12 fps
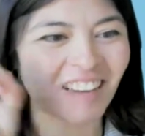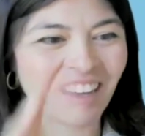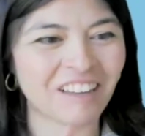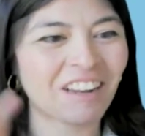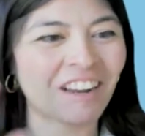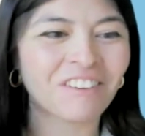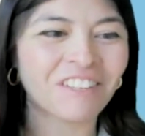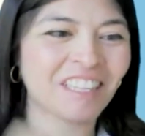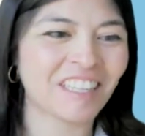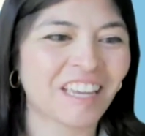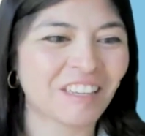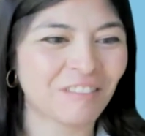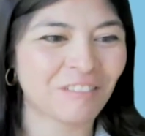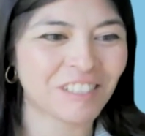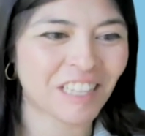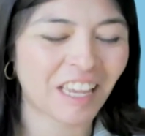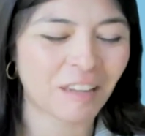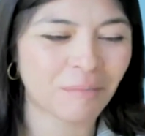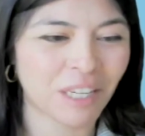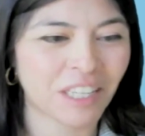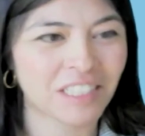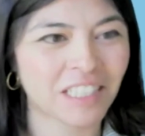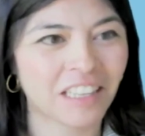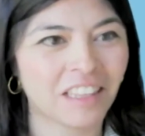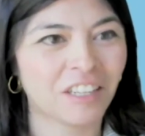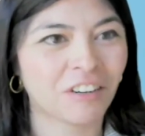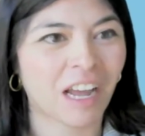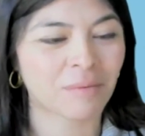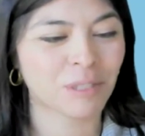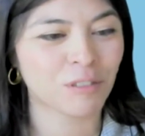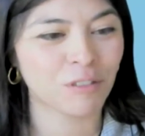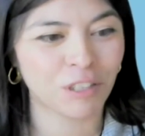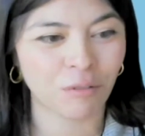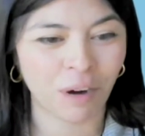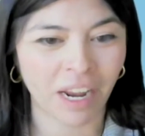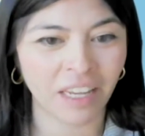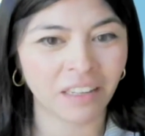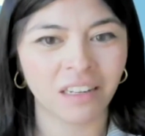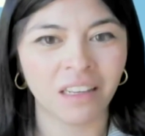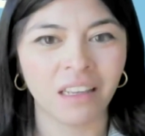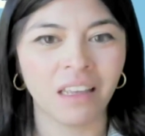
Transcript: everything that you were saying, because I think you're absolutely right.